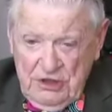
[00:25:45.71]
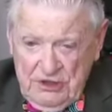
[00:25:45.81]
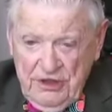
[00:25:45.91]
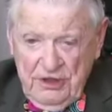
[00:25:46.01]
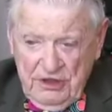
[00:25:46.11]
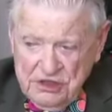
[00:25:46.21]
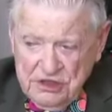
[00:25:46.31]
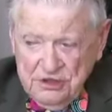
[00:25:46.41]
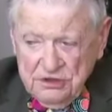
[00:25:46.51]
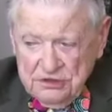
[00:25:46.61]
and they are
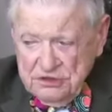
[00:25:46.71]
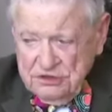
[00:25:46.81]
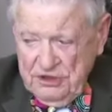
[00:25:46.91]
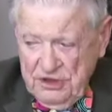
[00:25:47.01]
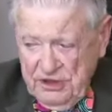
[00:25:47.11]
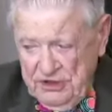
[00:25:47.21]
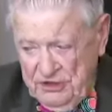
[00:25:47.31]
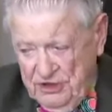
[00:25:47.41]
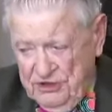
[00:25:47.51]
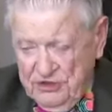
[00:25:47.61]
stills,
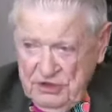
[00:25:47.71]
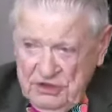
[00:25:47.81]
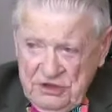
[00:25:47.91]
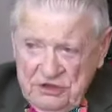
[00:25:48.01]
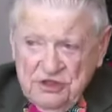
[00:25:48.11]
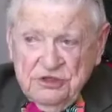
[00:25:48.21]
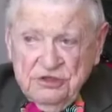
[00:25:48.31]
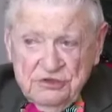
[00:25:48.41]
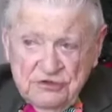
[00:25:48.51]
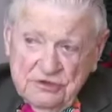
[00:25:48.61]
and these are
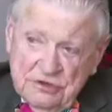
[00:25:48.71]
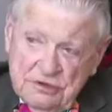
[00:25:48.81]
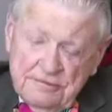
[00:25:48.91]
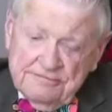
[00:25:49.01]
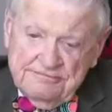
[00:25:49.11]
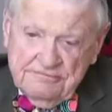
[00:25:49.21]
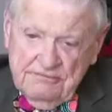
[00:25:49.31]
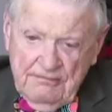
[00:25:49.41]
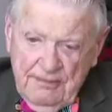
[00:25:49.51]
stills. So. But